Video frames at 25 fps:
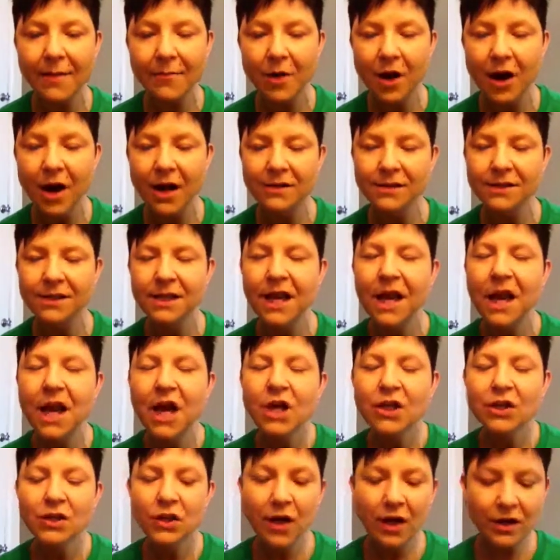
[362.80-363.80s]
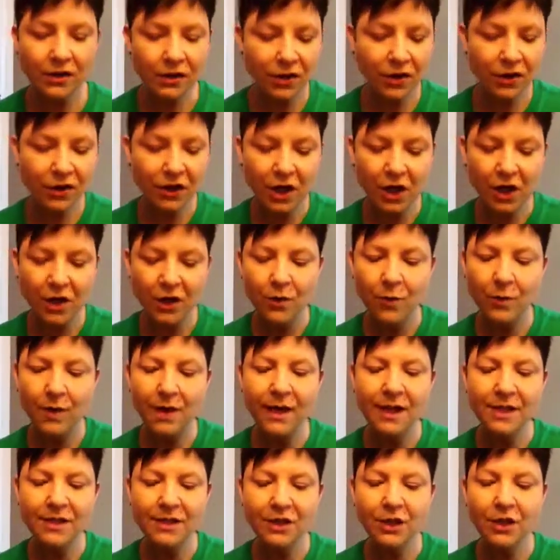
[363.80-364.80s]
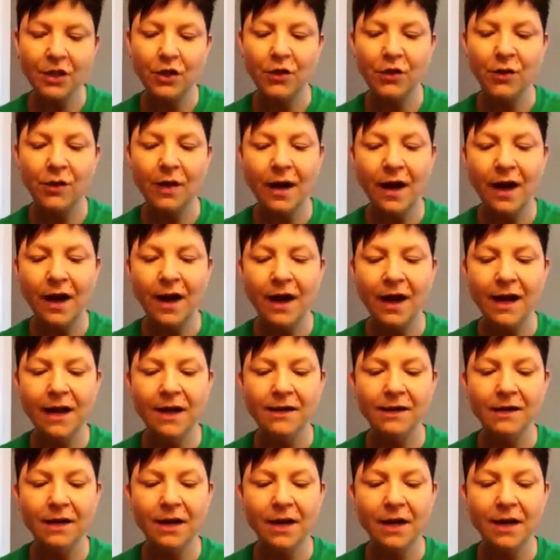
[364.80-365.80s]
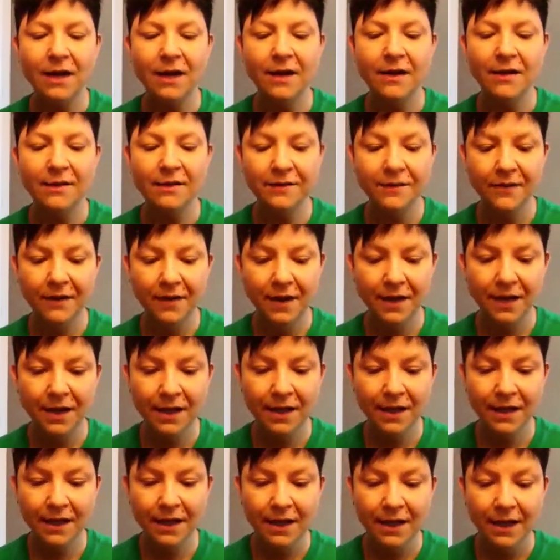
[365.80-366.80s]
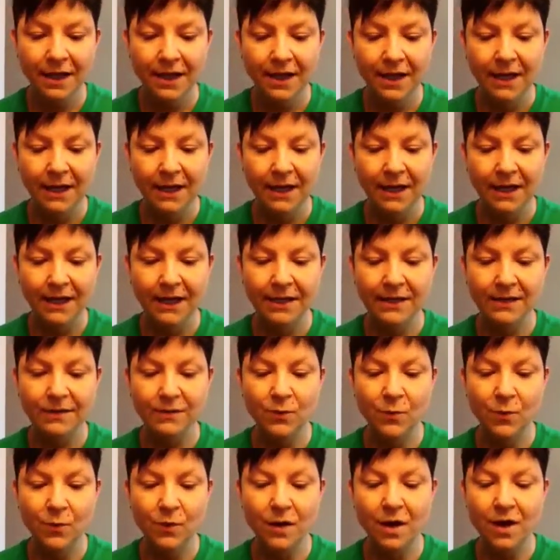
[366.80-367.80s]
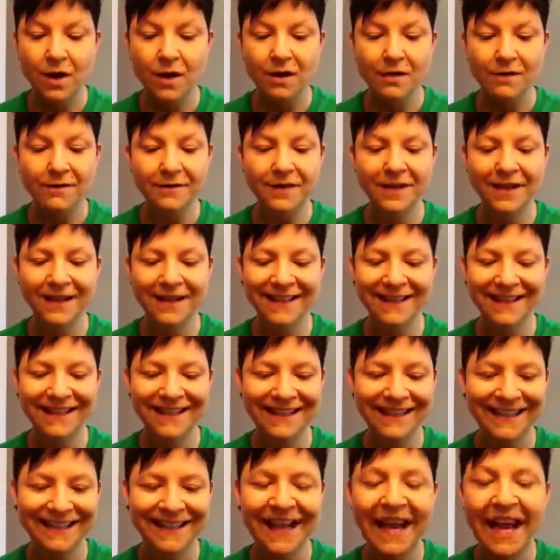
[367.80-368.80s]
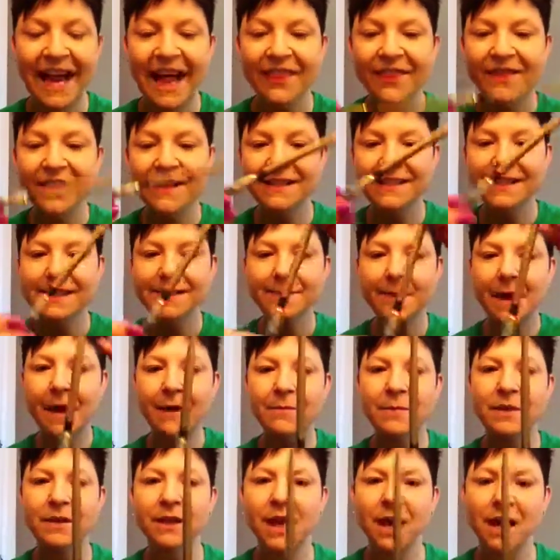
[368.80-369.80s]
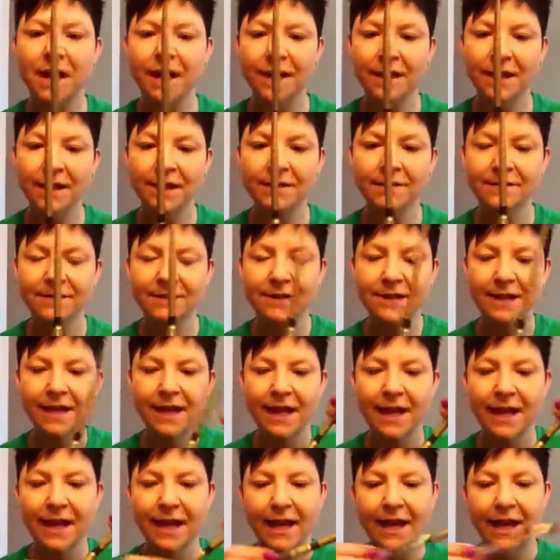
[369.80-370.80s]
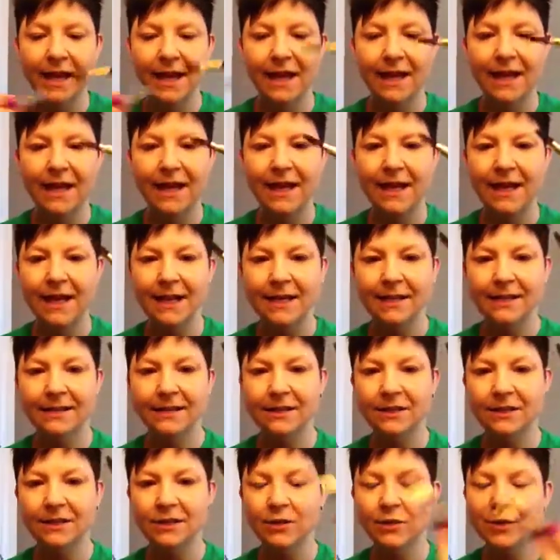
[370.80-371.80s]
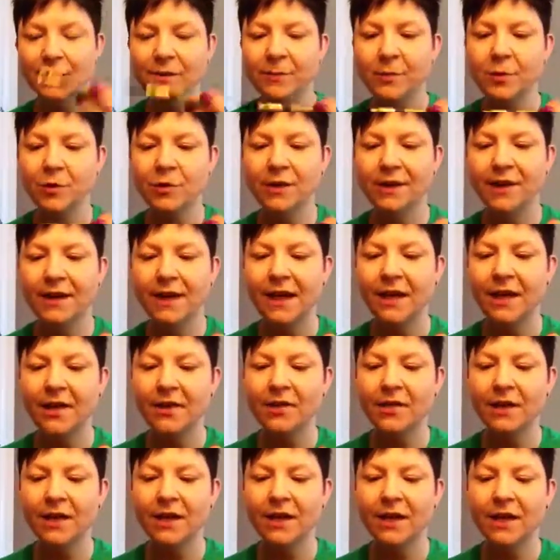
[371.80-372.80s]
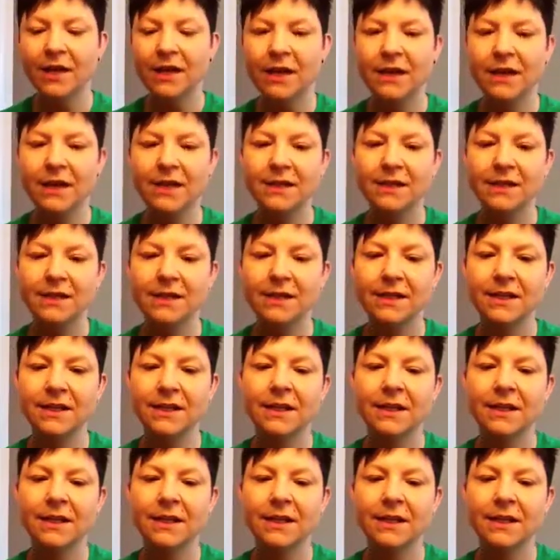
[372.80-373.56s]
eyebrows. So I'll just show you what I do. I love, it is worn off. This is by Milani. It has a little spoolie thing on the end.